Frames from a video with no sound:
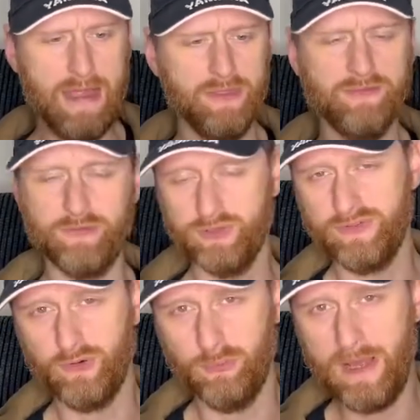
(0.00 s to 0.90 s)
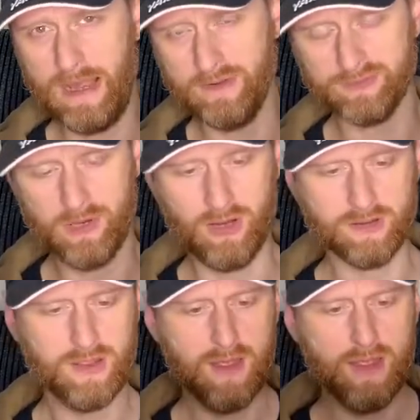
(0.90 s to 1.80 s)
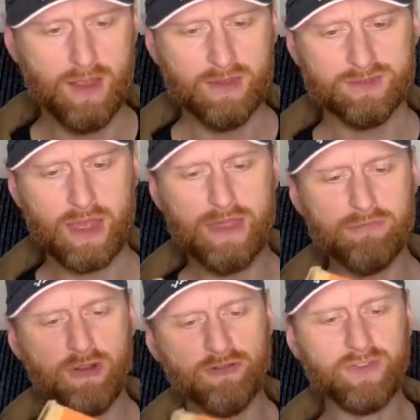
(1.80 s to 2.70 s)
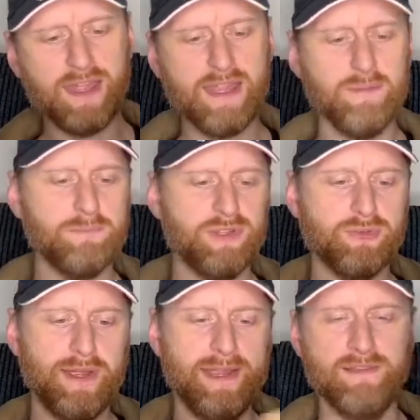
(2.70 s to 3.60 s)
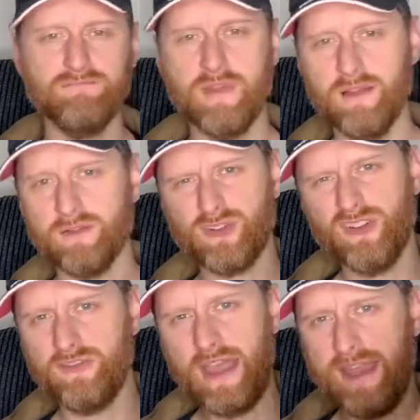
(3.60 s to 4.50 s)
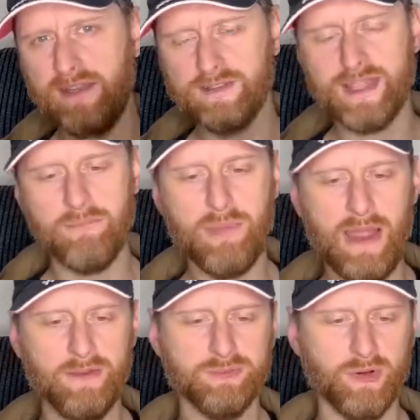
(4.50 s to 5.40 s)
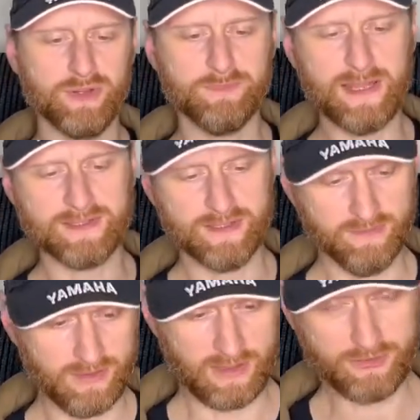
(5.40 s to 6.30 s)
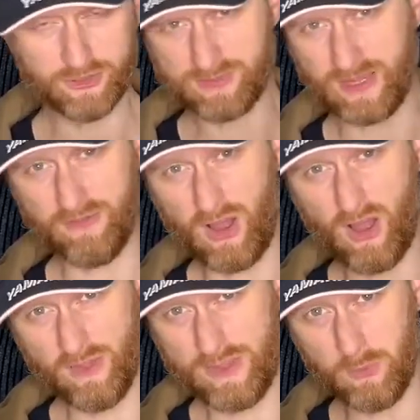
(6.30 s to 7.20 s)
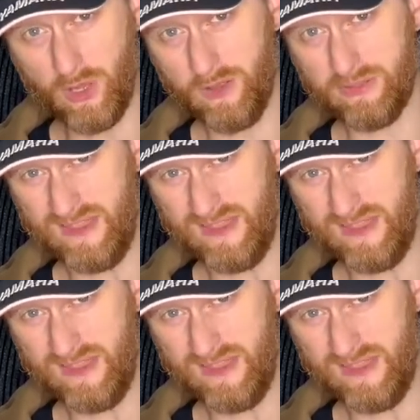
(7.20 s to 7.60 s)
the £44 mark. So they're roughly between sort of £8 and £10 more expensive. And I thought to myself, are they worth the